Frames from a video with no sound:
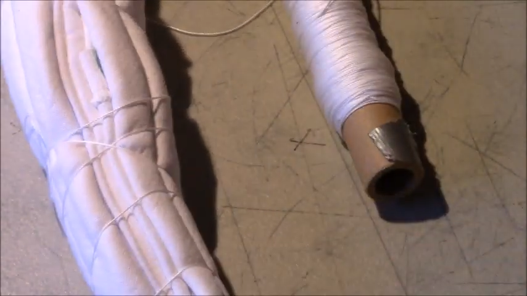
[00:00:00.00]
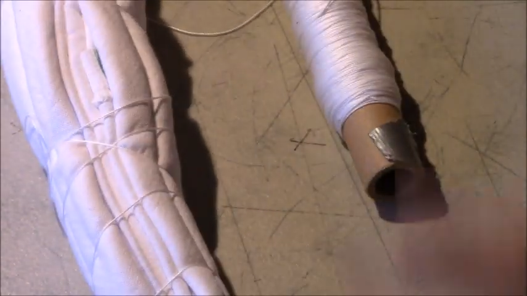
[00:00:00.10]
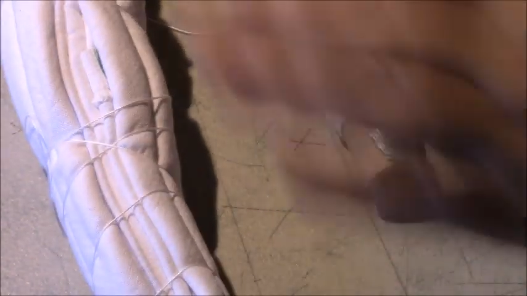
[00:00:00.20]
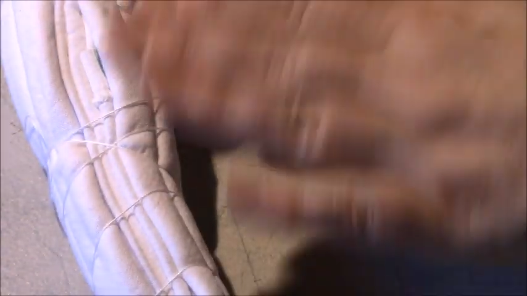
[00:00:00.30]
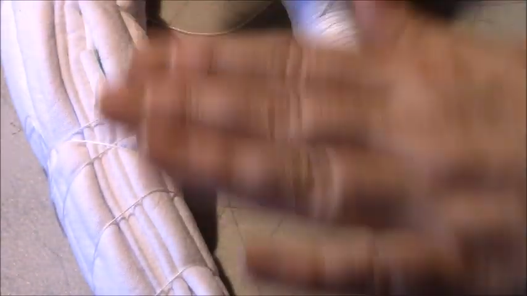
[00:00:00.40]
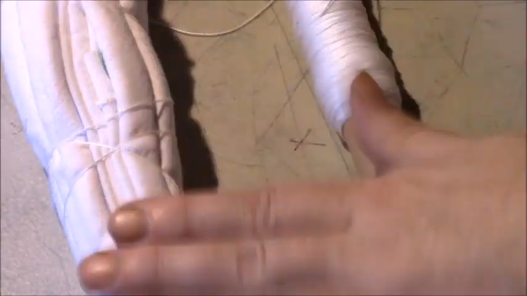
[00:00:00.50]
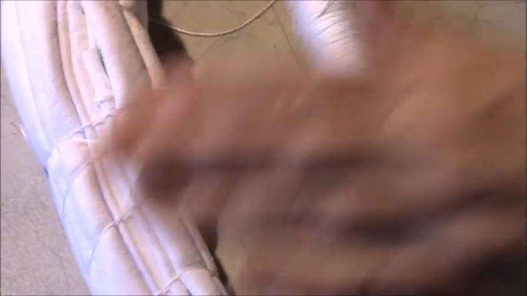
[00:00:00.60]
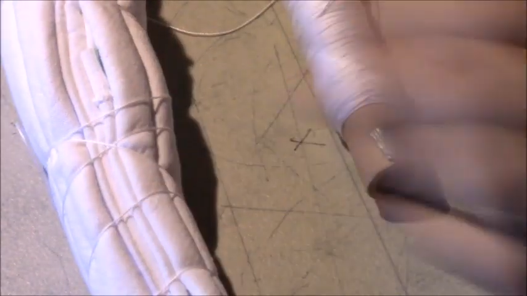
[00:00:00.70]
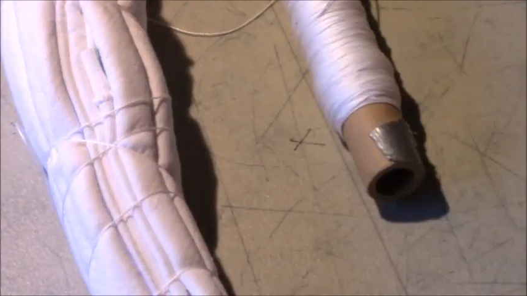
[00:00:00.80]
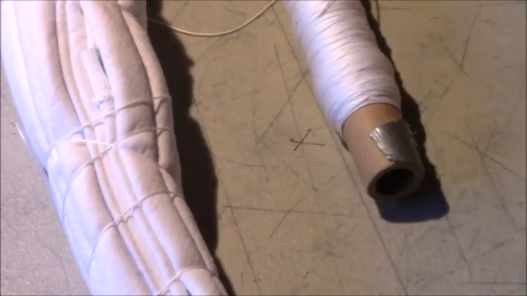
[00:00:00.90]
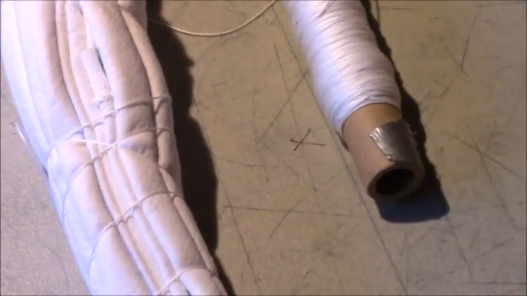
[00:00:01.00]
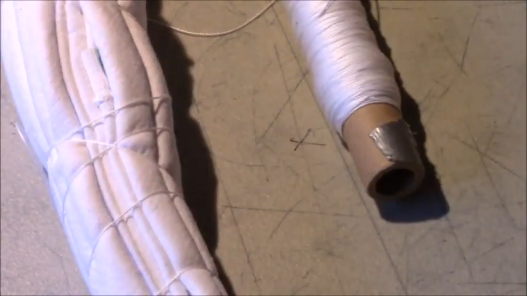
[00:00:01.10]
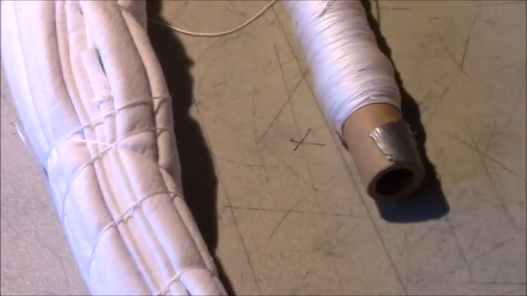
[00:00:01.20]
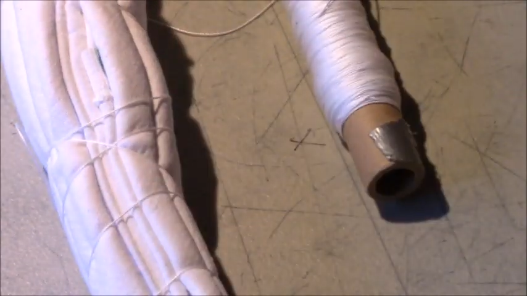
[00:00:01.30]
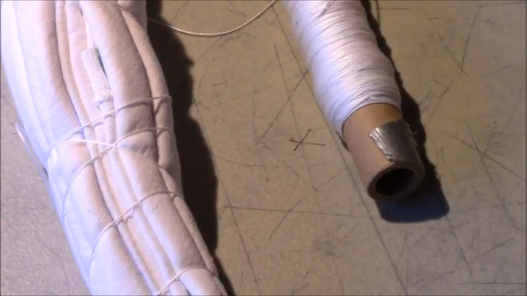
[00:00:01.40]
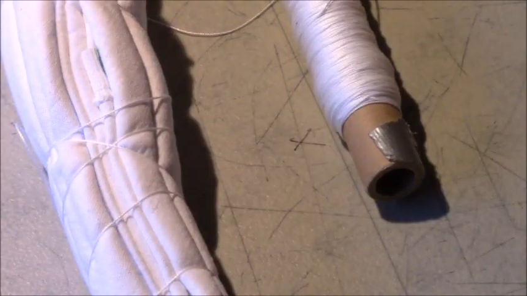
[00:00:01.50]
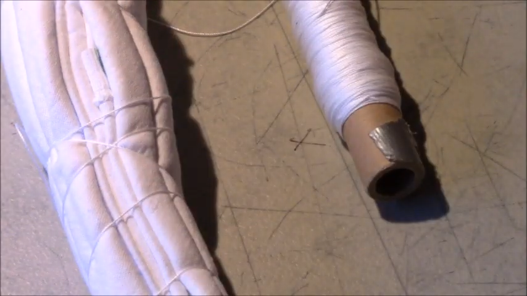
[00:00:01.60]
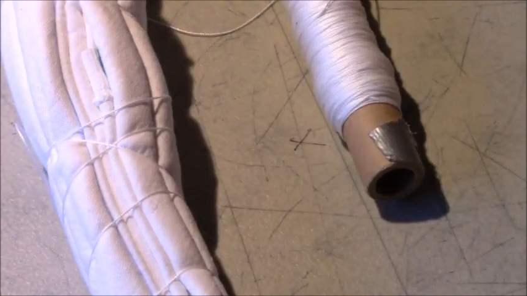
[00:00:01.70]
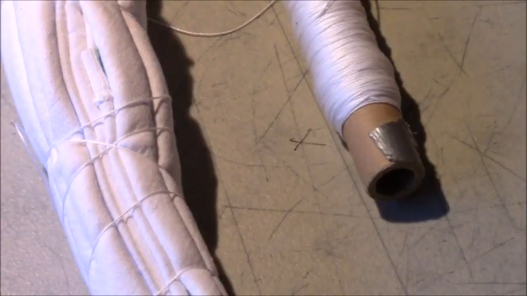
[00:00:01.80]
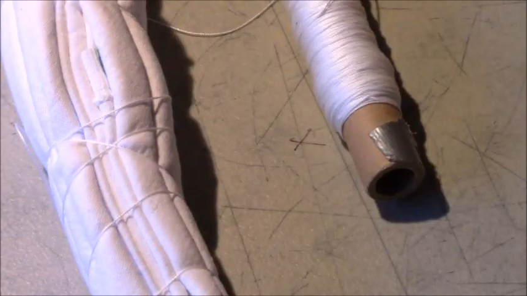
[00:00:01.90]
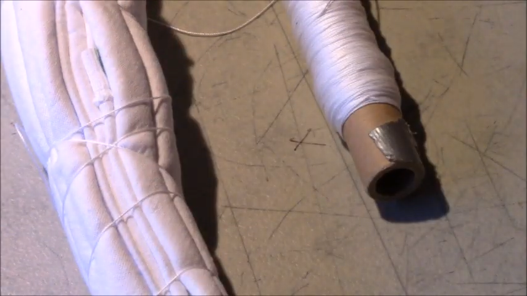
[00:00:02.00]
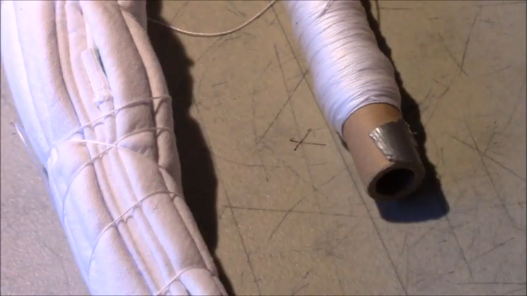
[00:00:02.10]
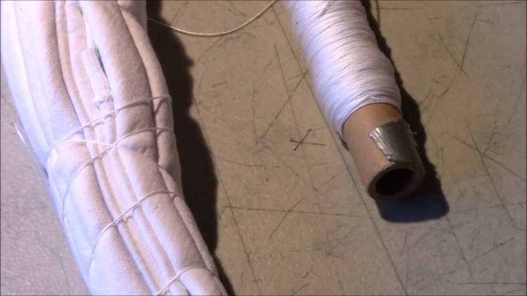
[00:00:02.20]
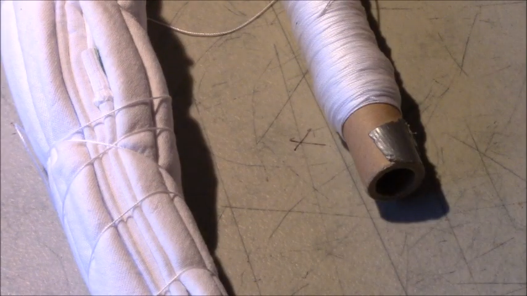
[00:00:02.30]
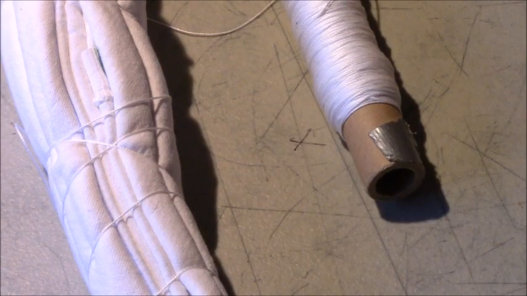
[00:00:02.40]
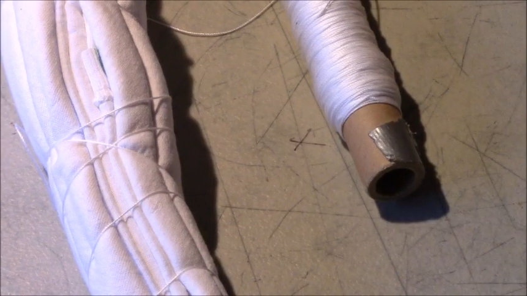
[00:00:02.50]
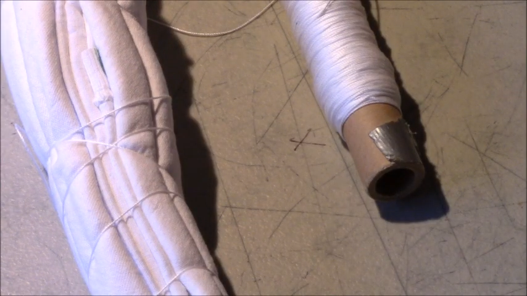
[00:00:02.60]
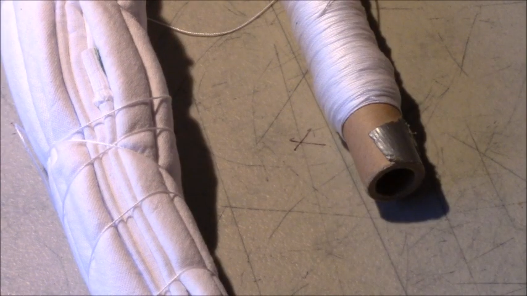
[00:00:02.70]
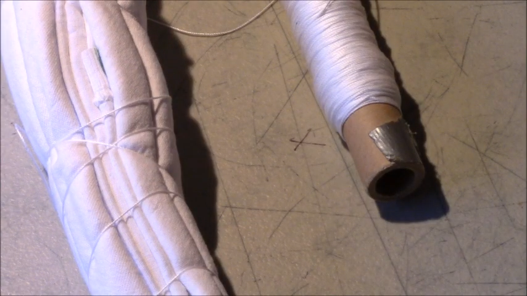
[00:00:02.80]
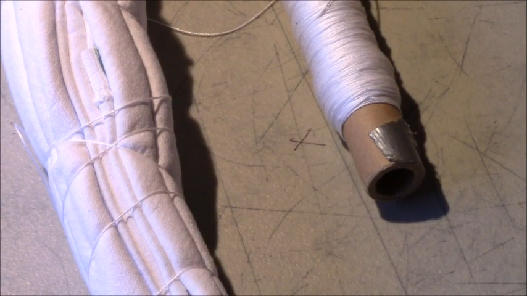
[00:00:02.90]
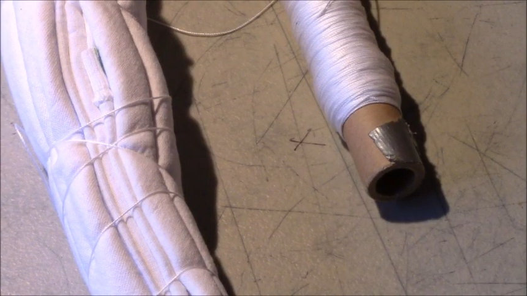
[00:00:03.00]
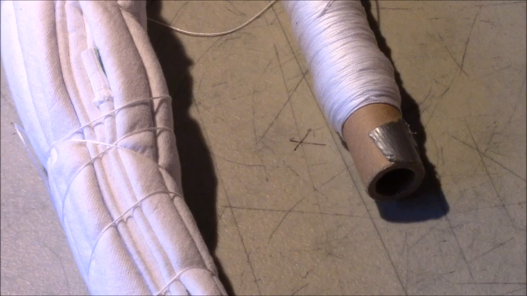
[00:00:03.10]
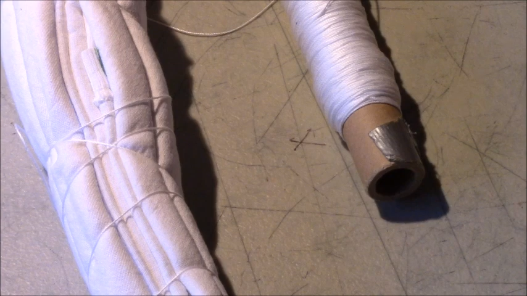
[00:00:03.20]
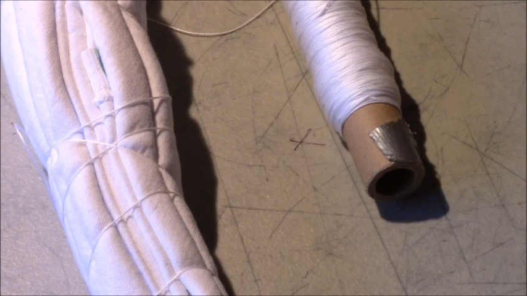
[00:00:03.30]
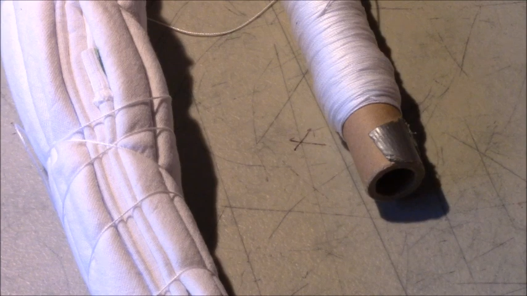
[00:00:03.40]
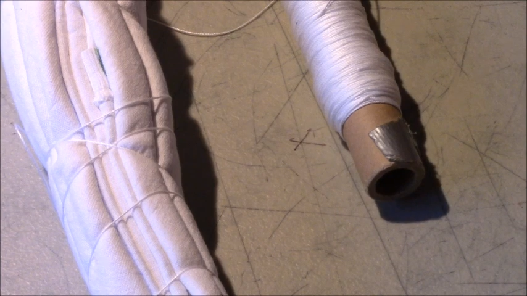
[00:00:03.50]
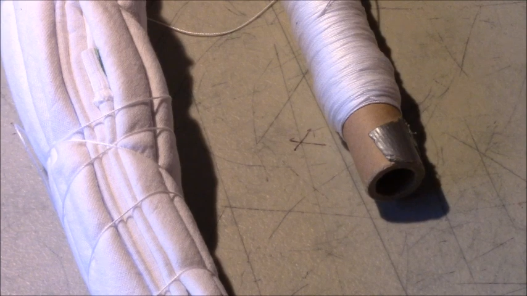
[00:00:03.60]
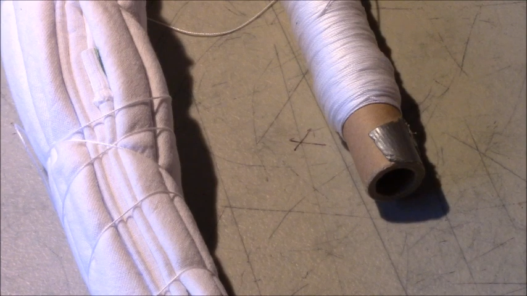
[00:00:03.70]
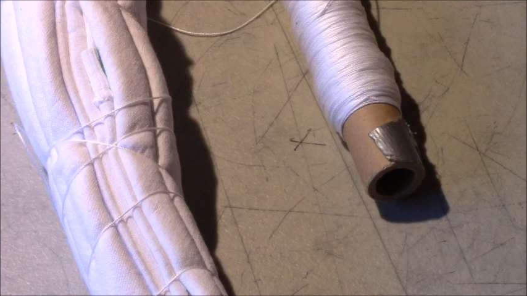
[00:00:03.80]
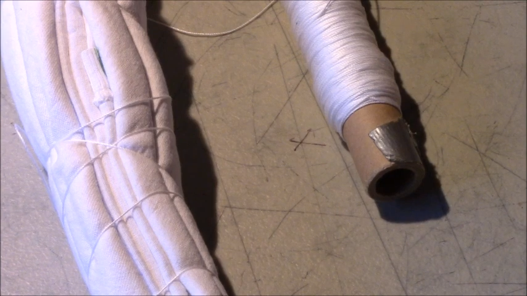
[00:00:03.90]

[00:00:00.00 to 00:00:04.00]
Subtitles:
[unreadable: no face in view]